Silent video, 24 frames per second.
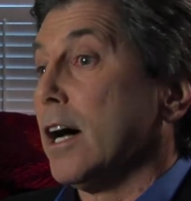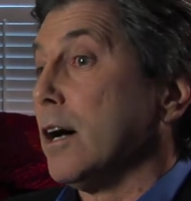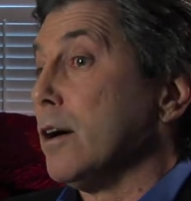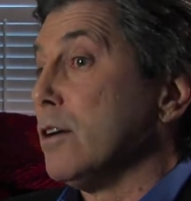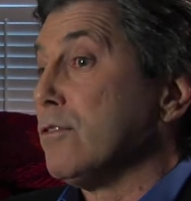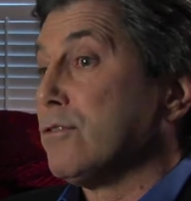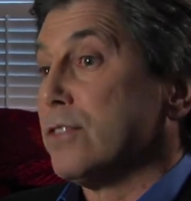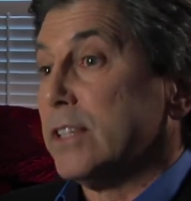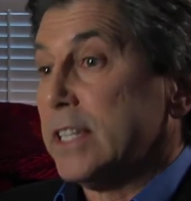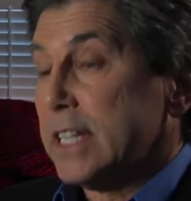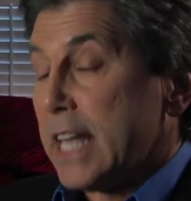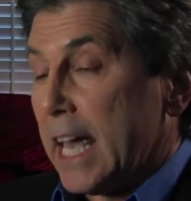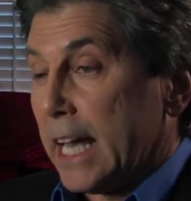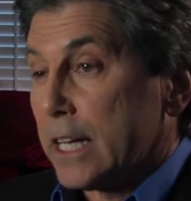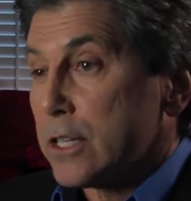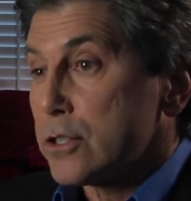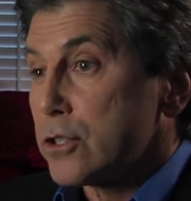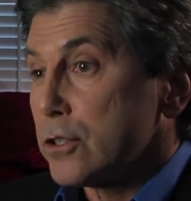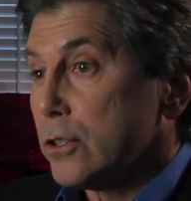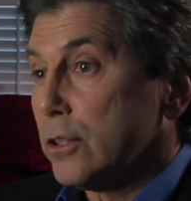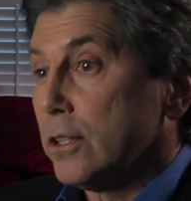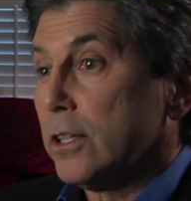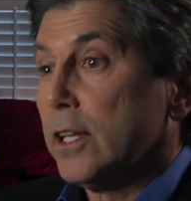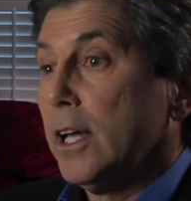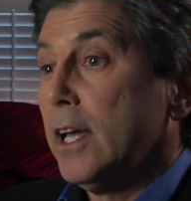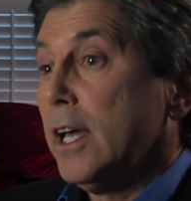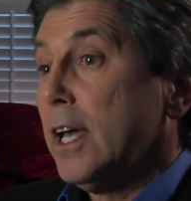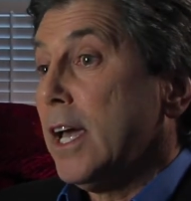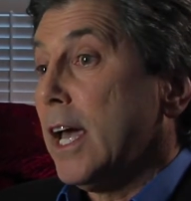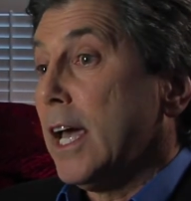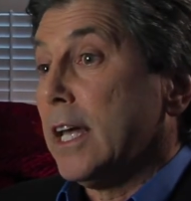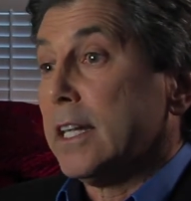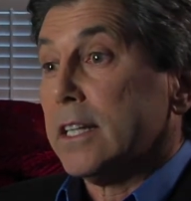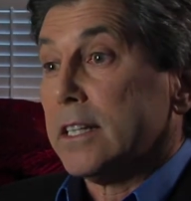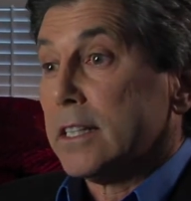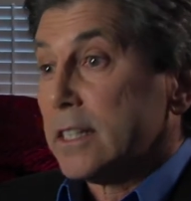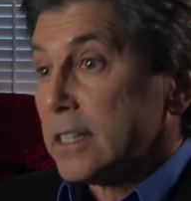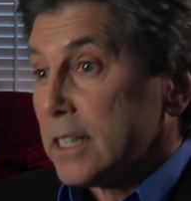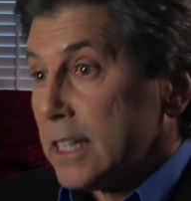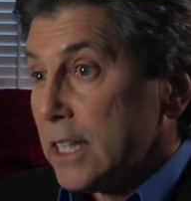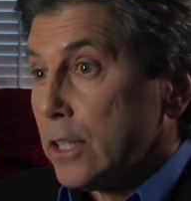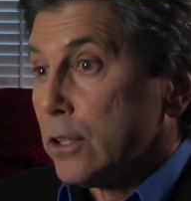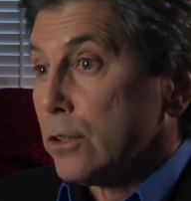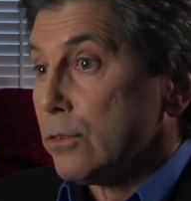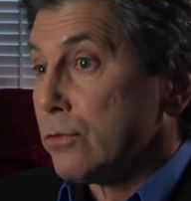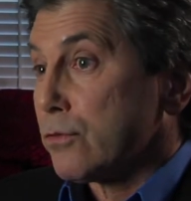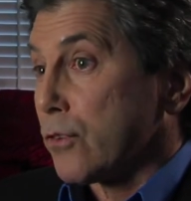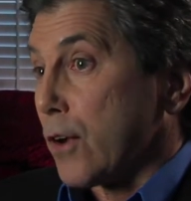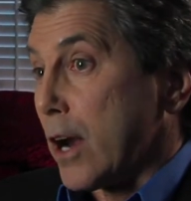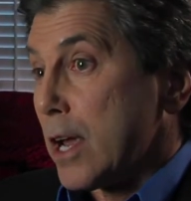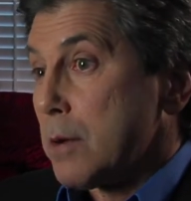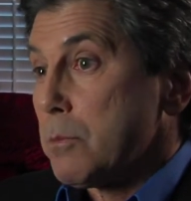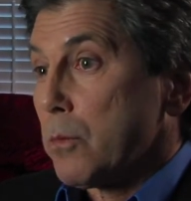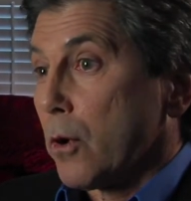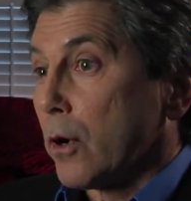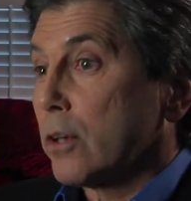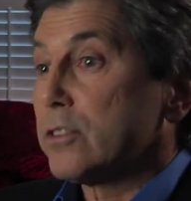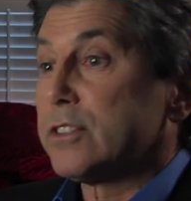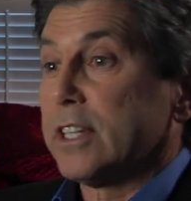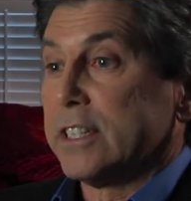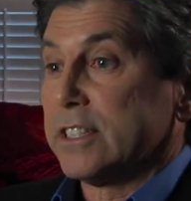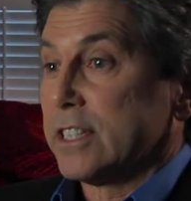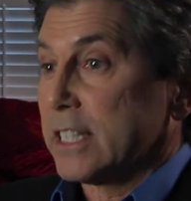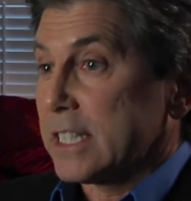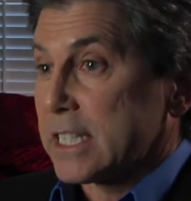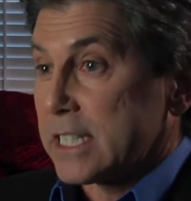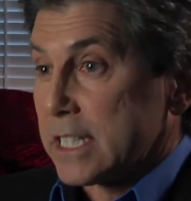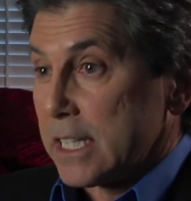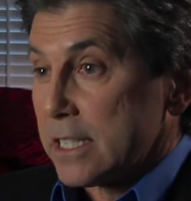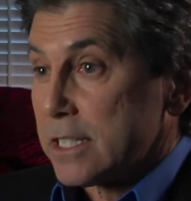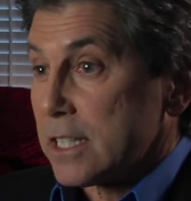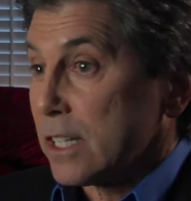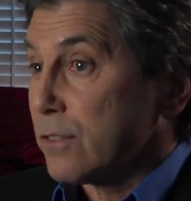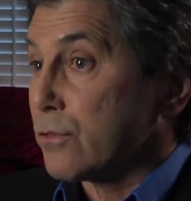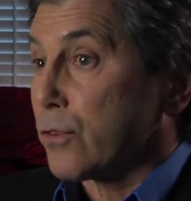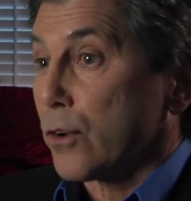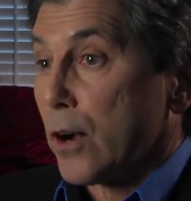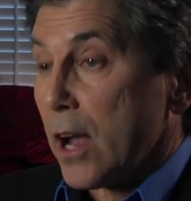financial and legal frameworks that's existing for